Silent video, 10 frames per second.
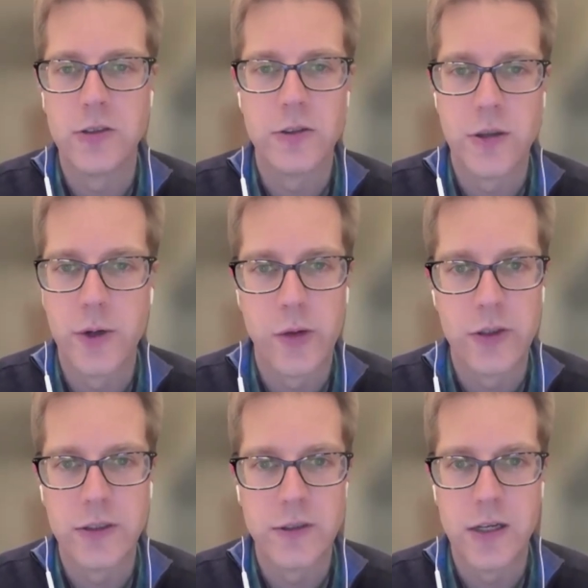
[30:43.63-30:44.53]
So somebody
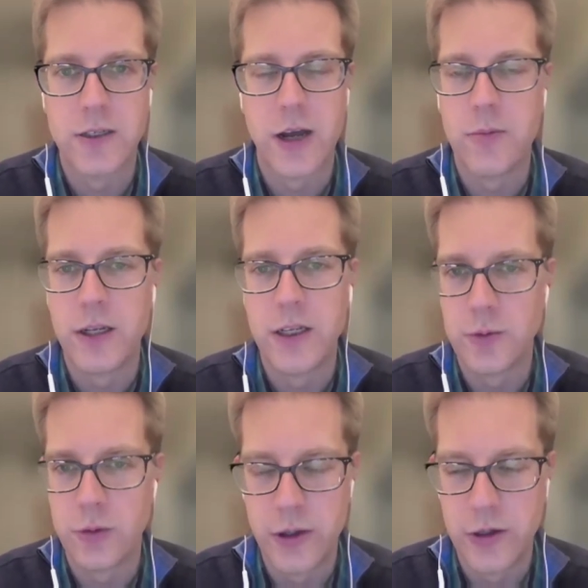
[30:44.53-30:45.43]
wants to study diabetes,
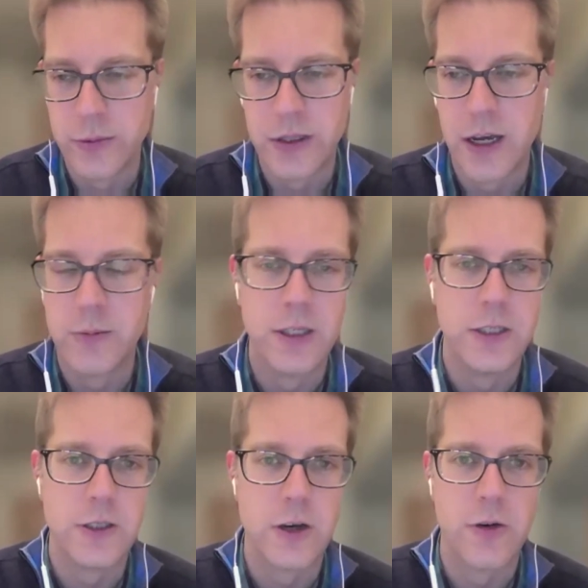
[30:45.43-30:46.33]
we'll build them a
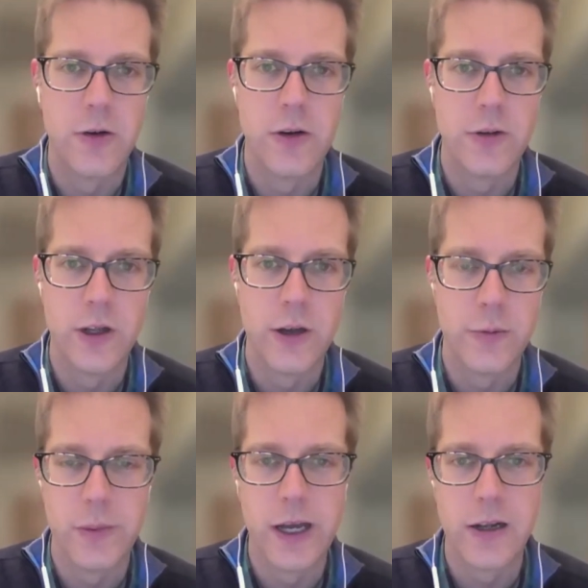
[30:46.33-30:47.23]
diabetes cohort, we'll help
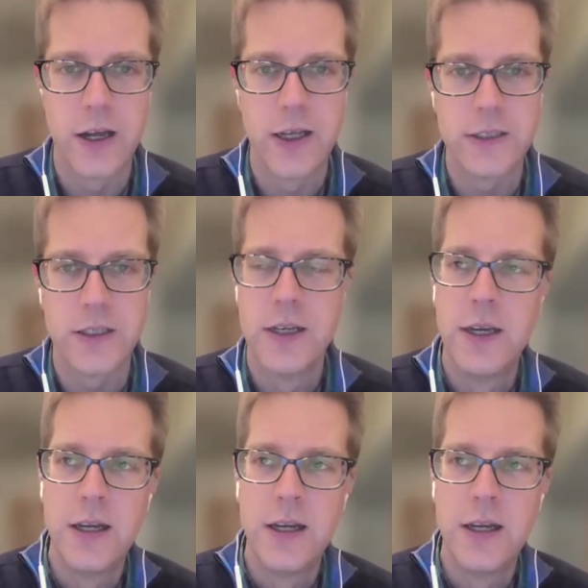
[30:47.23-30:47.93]
them analyze it,